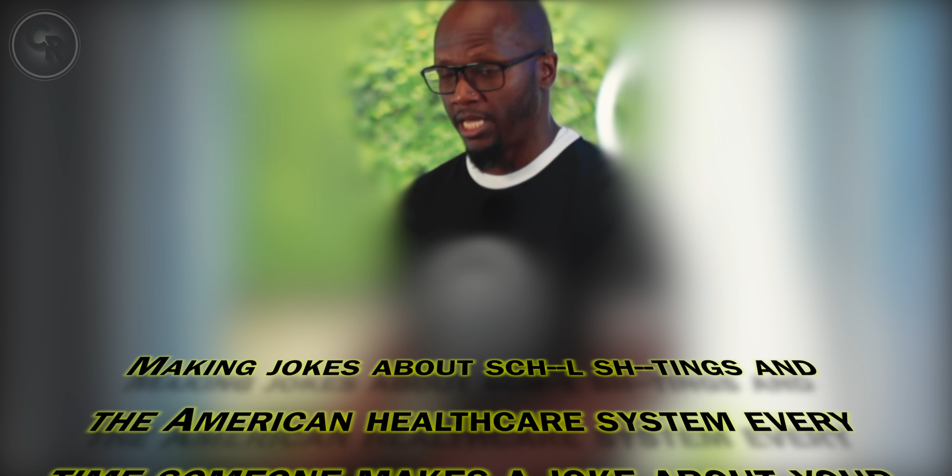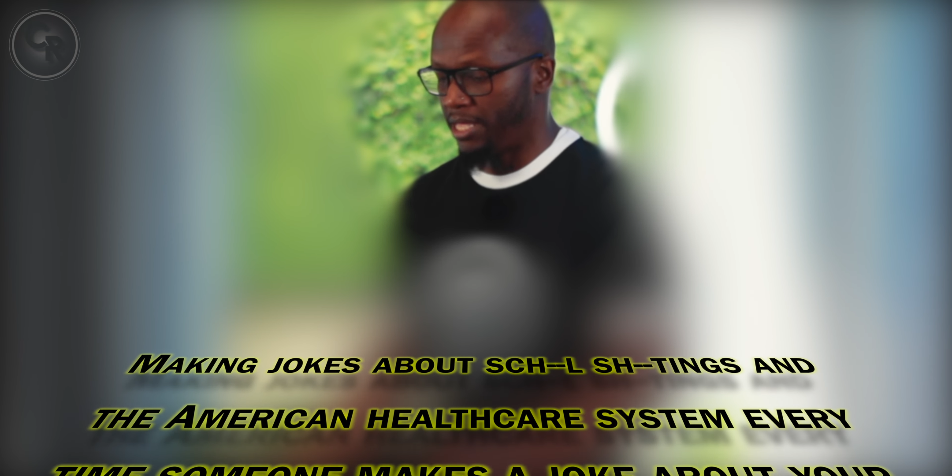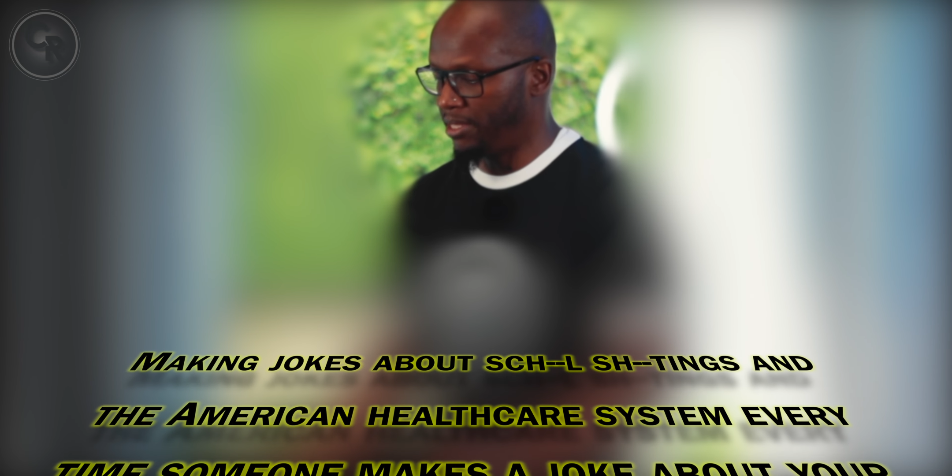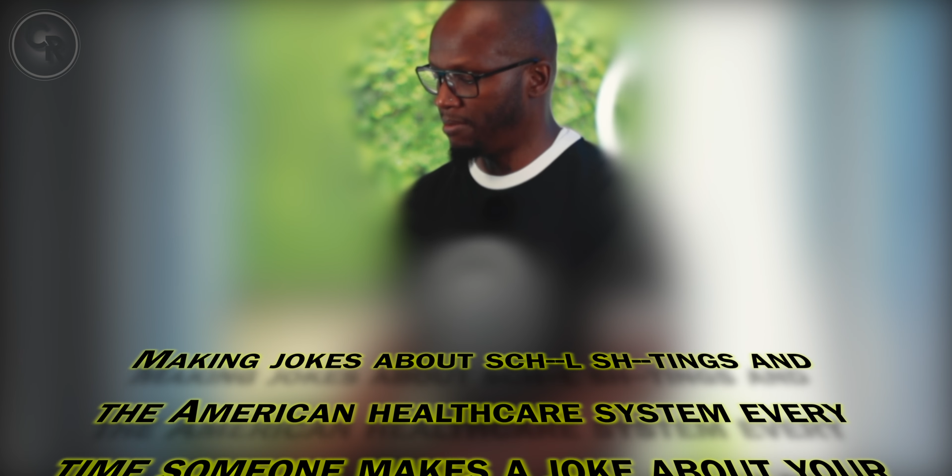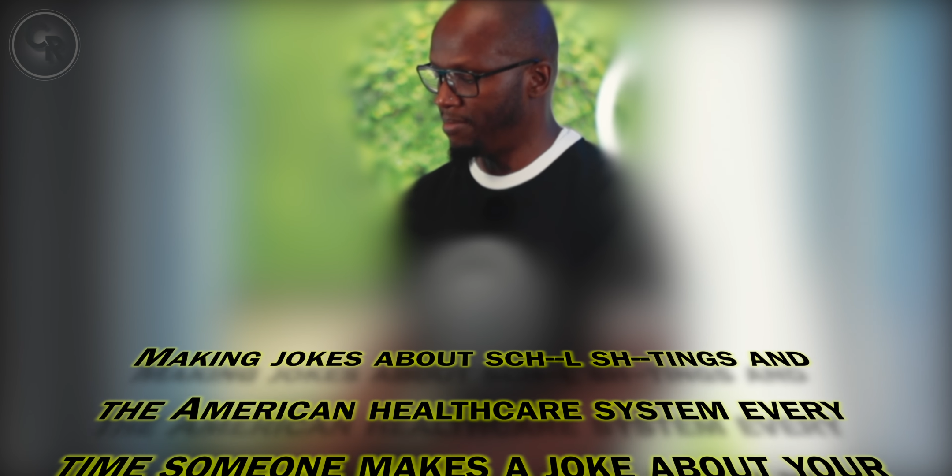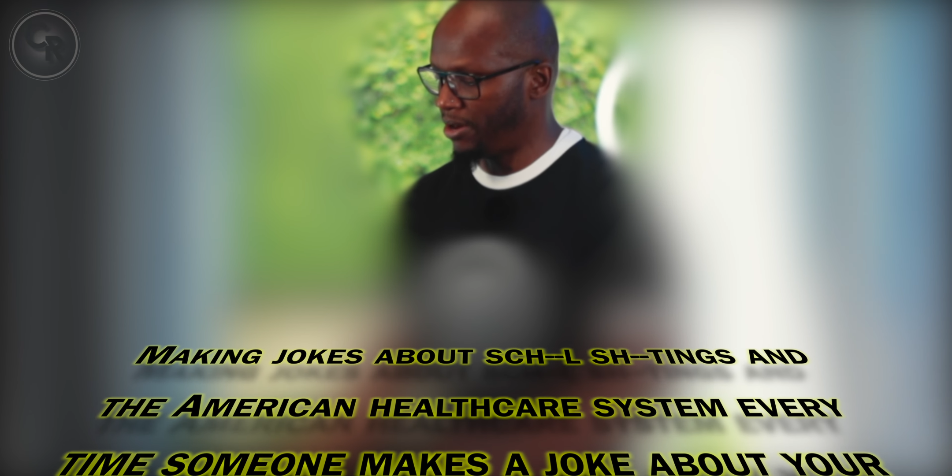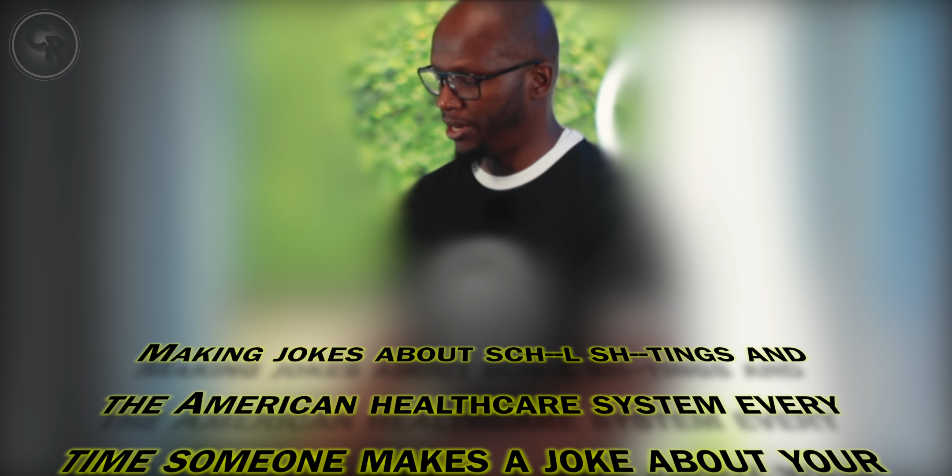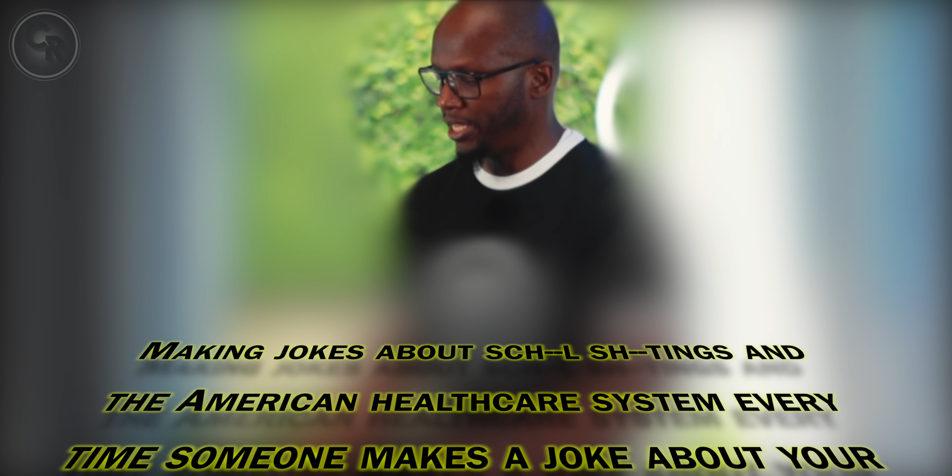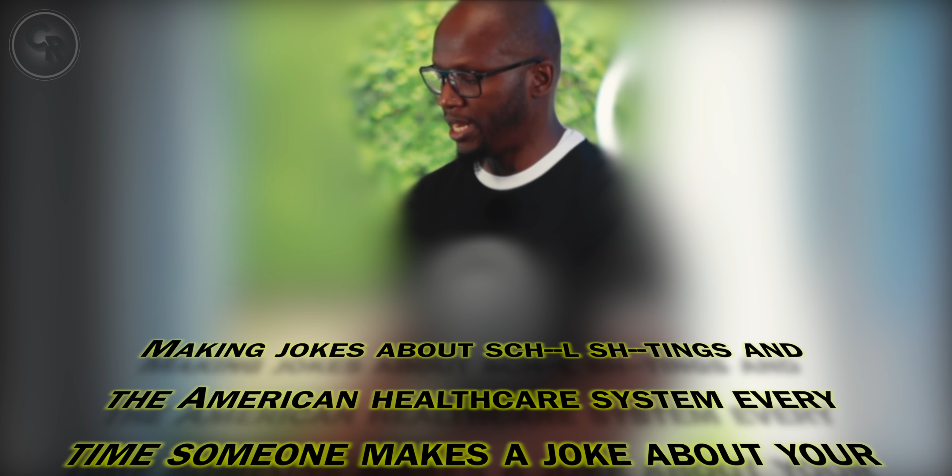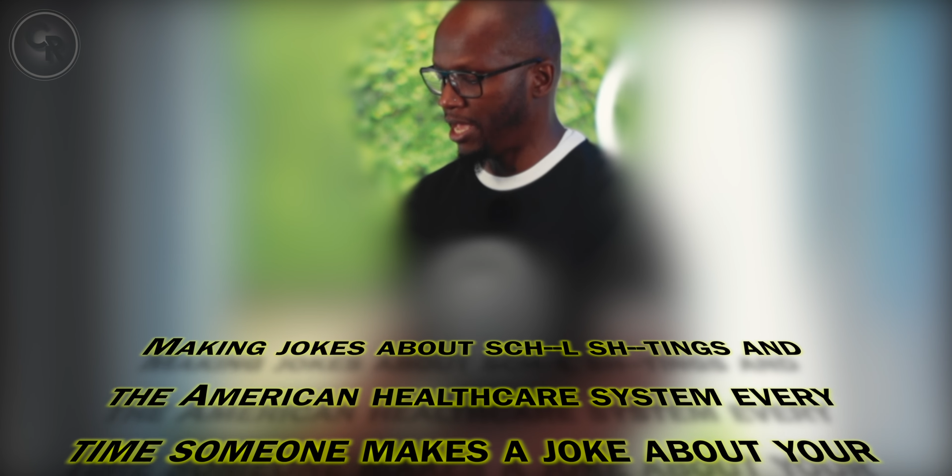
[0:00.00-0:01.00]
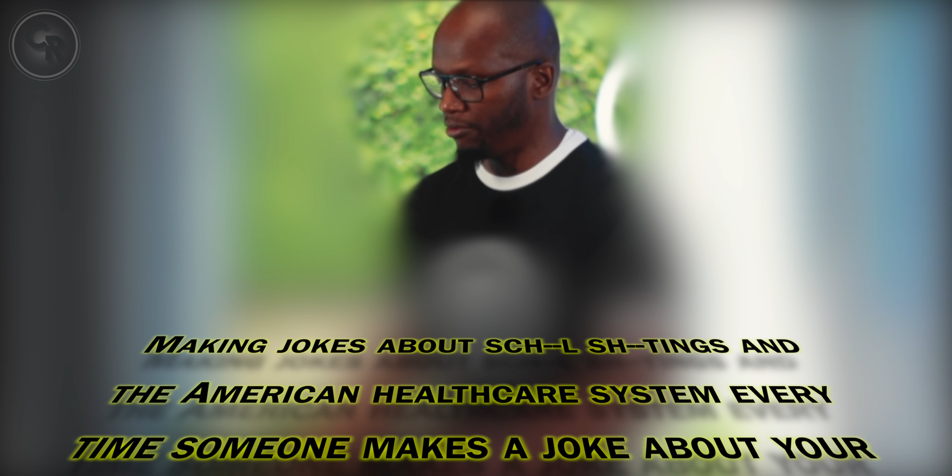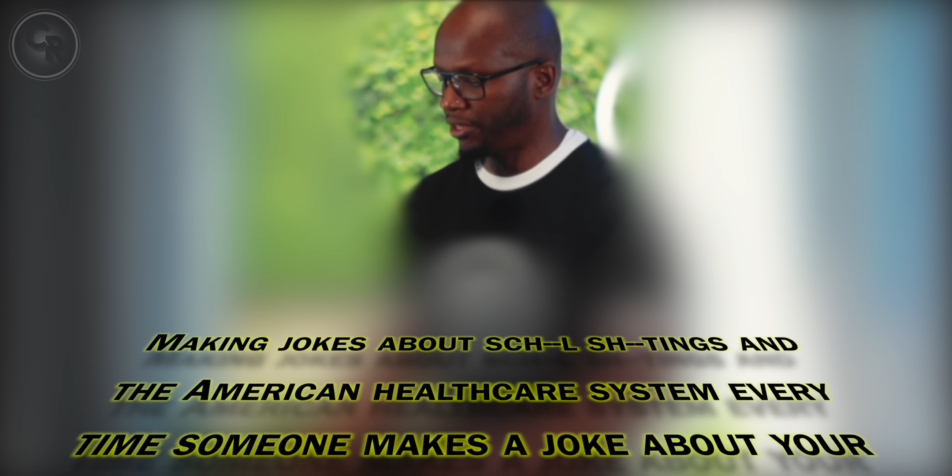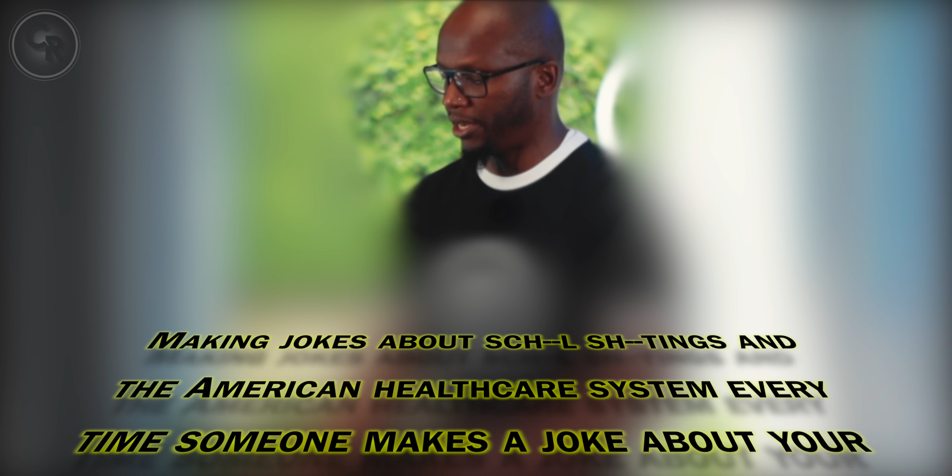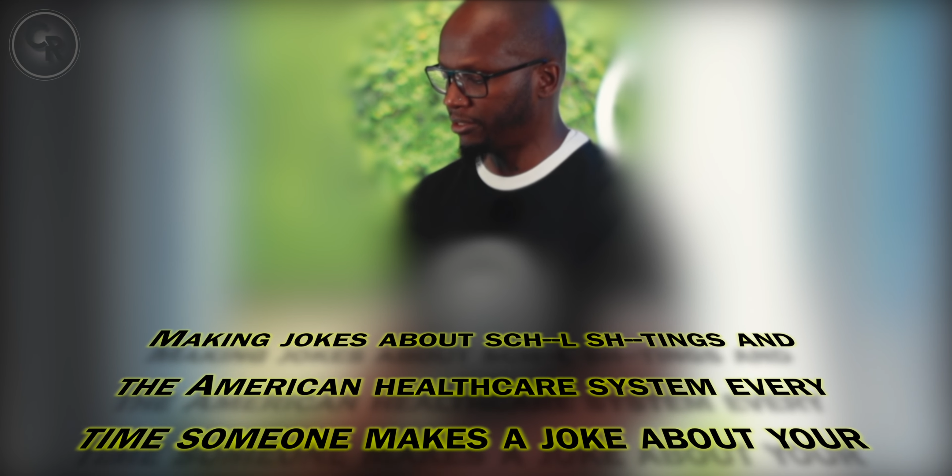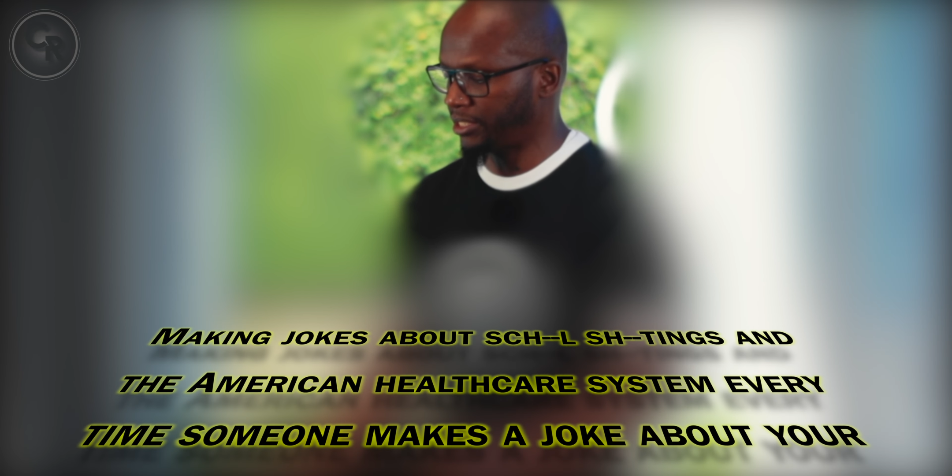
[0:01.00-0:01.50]
and the American
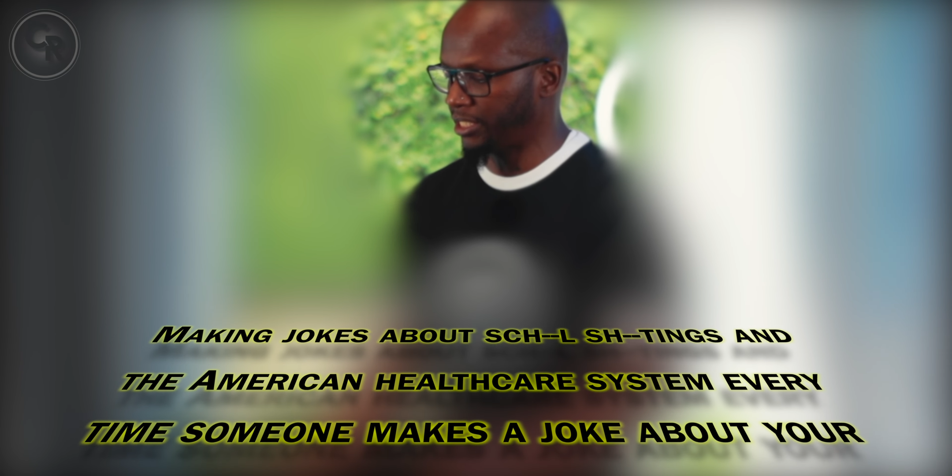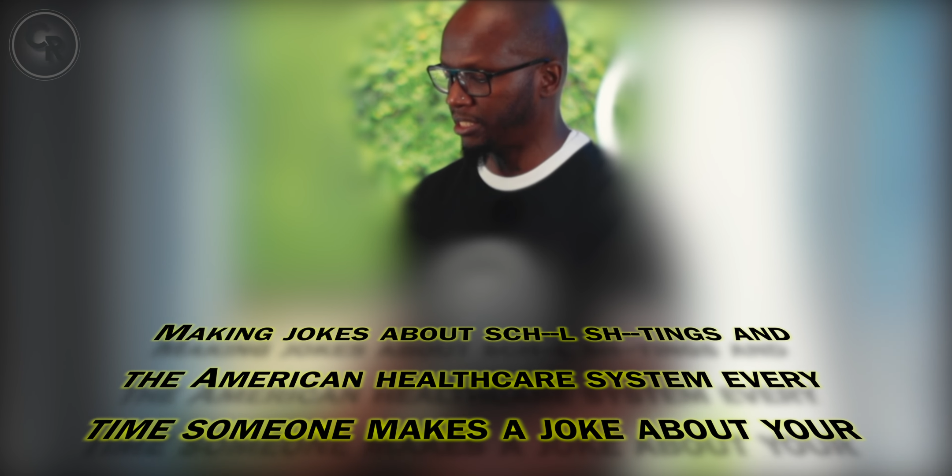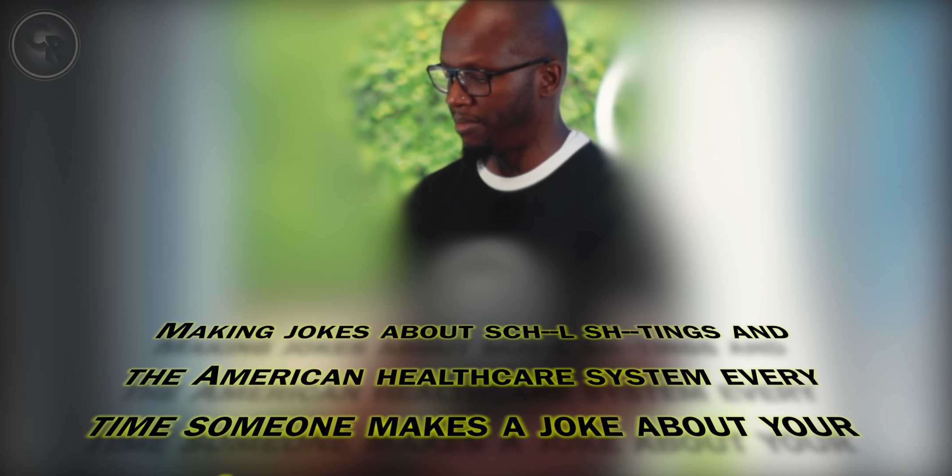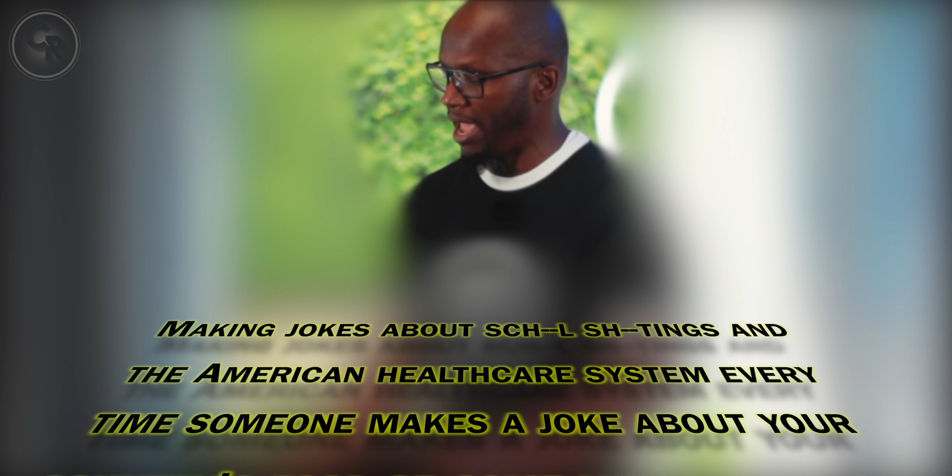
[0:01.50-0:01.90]
healthcare system